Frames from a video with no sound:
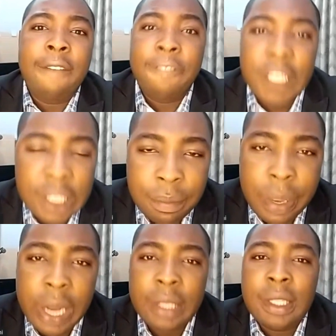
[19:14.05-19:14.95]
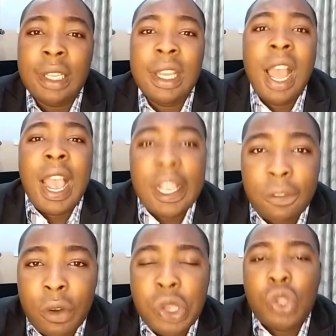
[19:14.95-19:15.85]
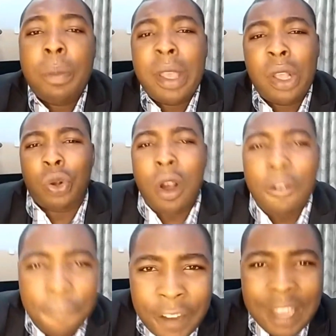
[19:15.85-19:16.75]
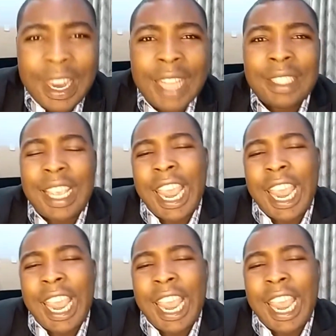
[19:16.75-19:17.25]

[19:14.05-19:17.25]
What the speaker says: visibility is for you to be confident